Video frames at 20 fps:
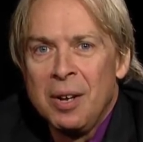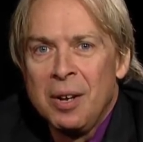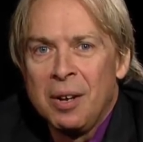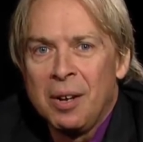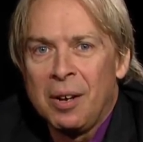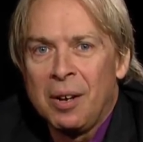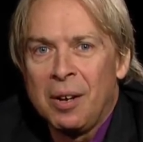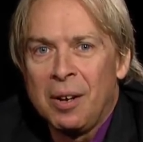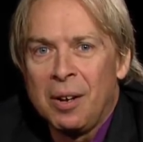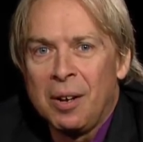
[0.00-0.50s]

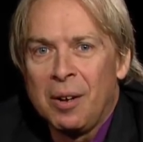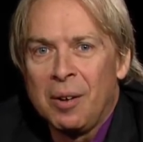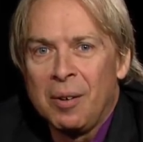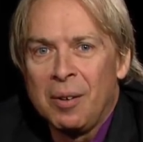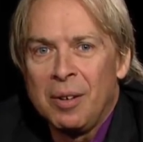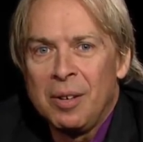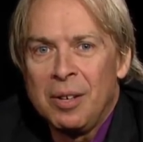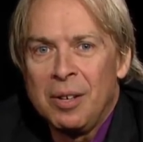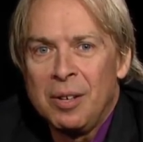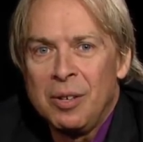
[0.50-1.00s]
Uh,
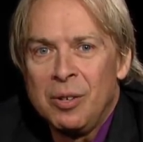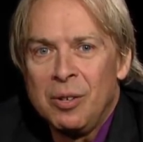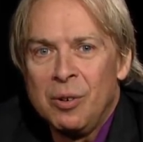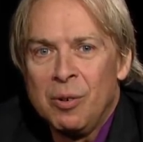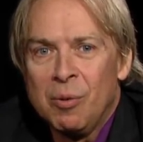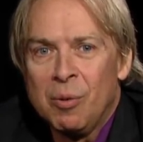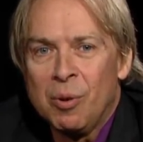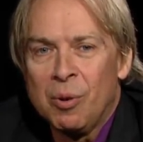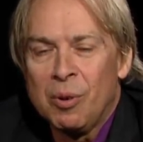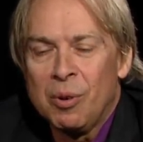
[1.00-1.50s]

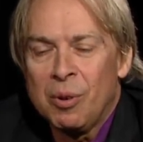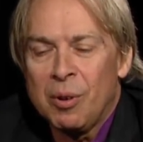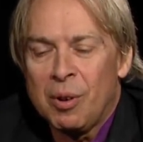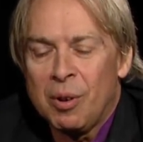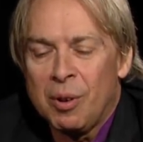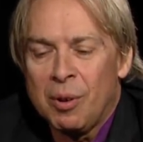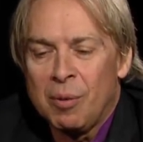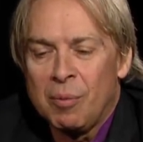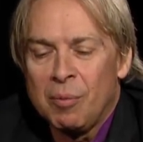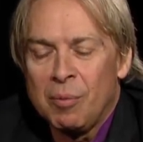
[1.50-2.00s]
you were
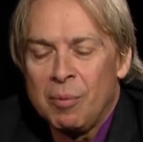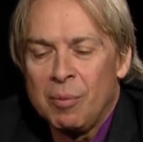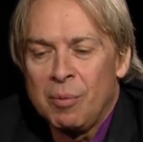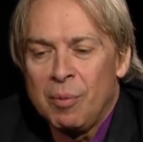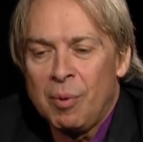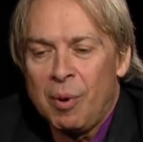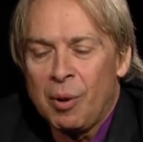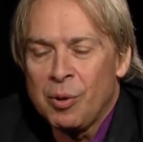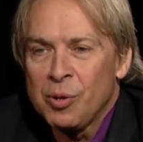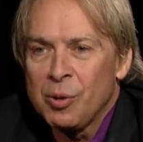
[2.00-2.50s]
uh,
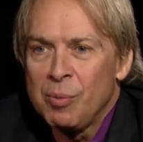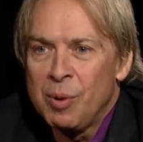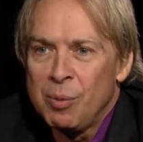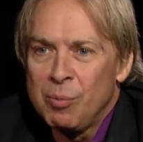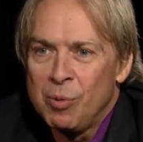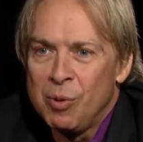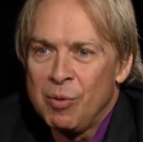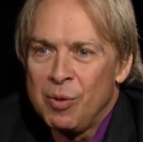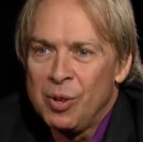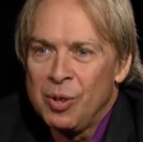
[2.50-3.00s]
also made
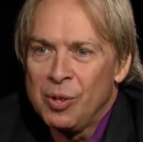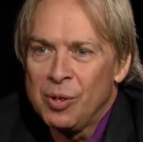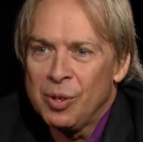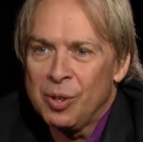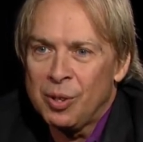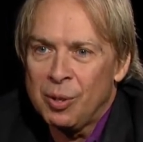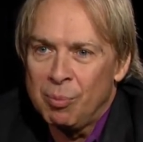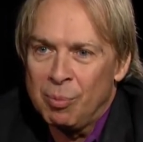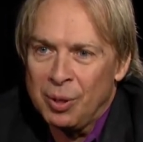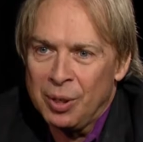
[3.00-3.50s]
movies
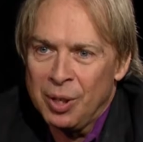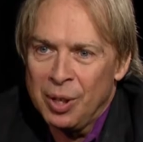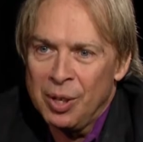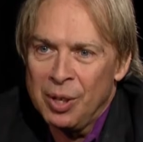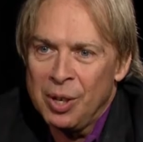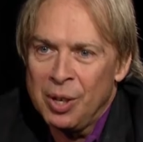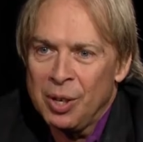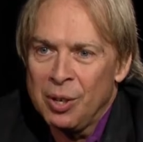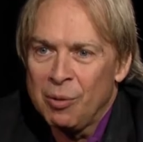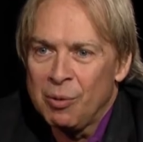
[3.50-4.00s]
at the
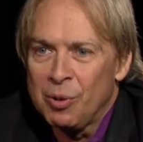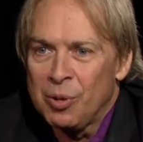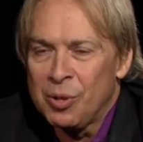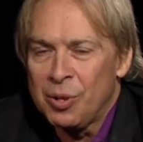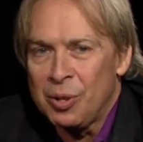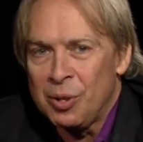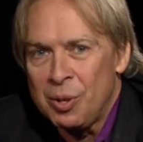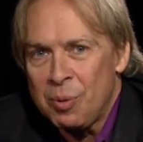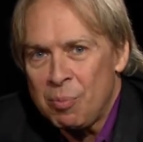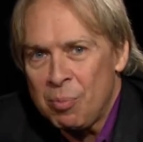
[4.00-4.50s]
beginning, you know, with
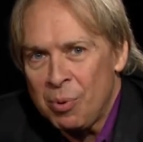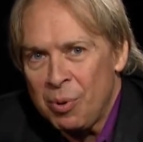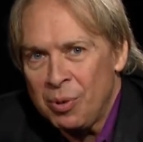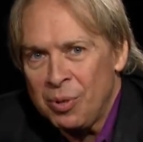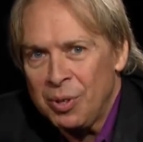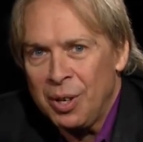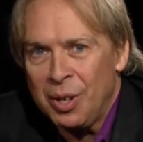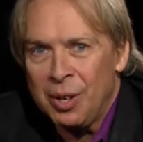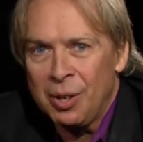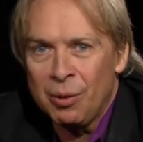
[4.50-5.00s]
Sidney
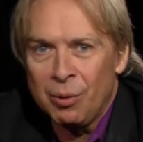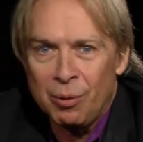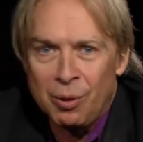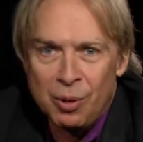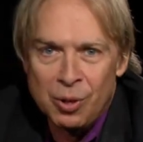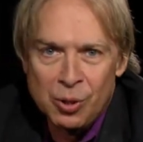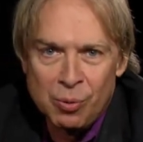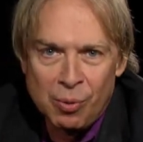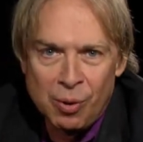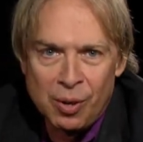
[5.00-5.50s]
Poitier, Gloria
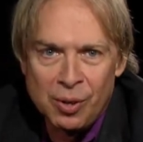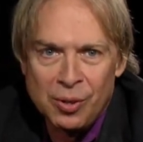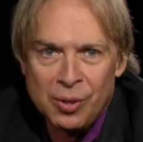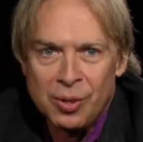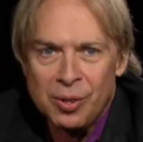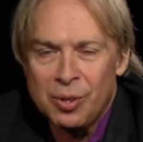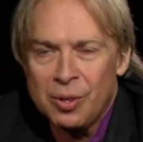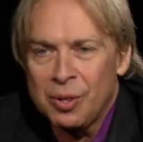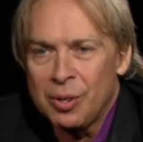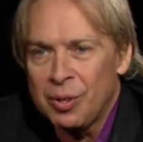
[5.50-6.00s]

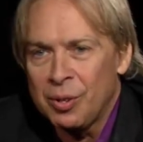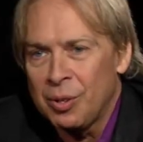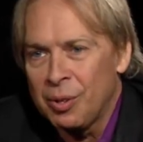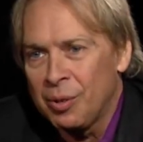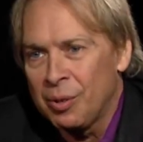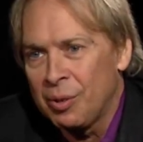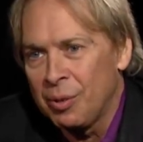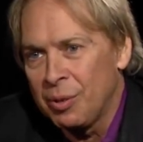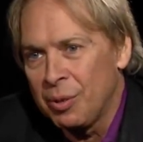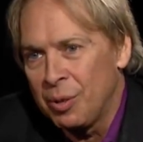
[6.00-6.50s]
Swanson,
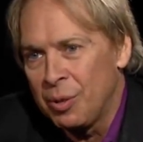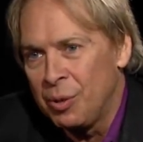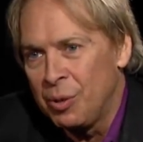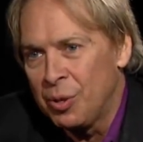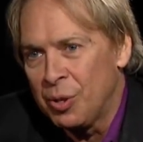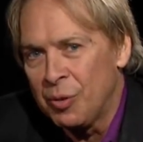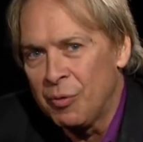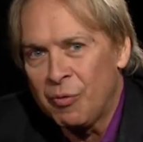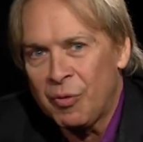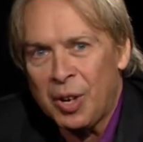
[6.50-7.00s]
the the
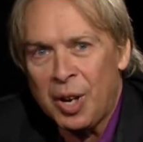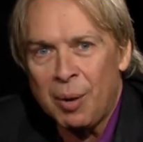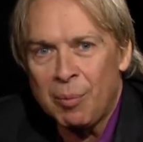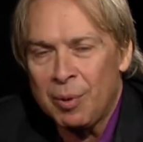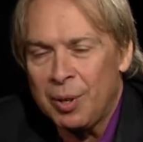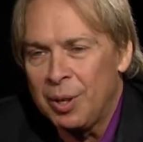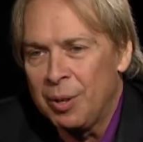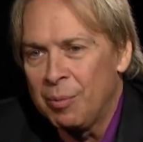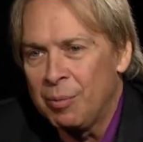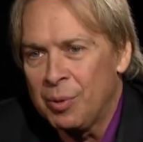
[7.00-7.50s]
Houston
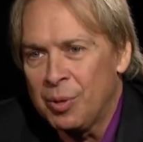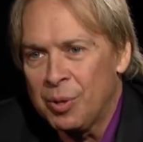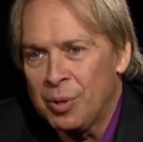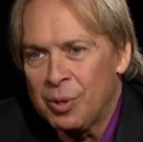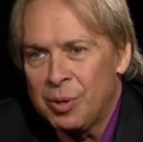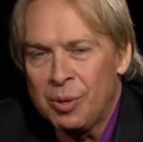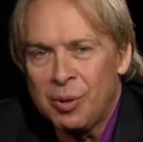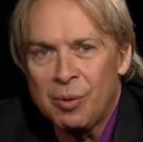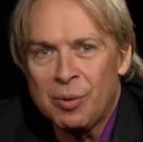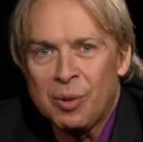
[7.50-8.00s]
family was,
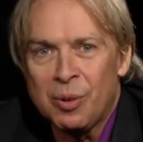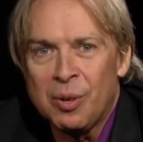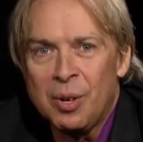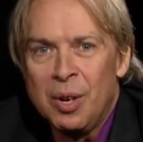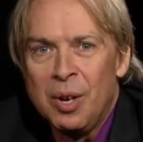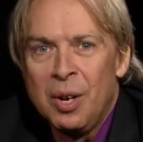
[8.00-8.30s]
you know, the,